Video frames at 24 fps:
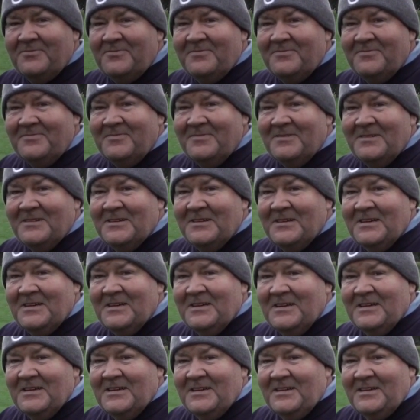So what are you saying,
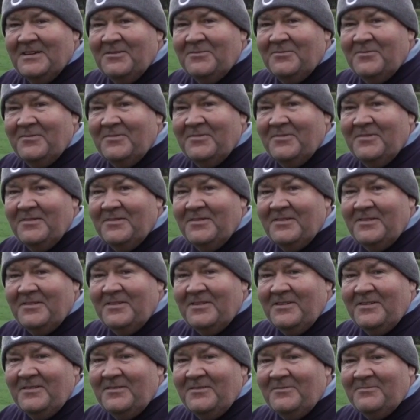your teammate's God?
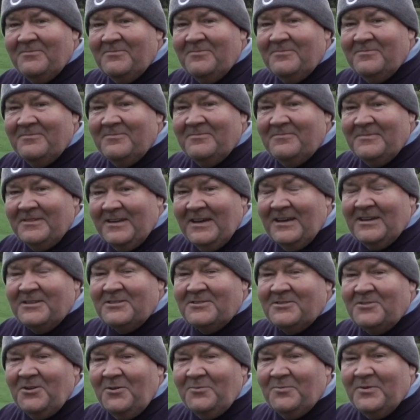Yeah,
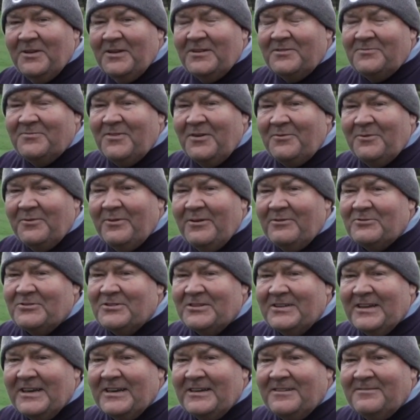he's not played very well
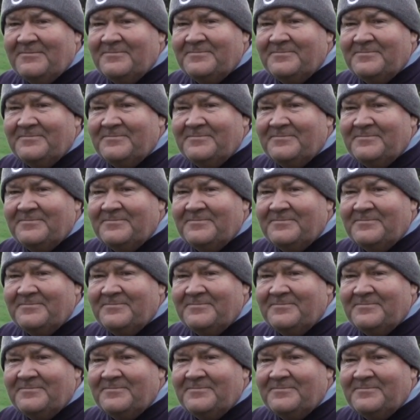today.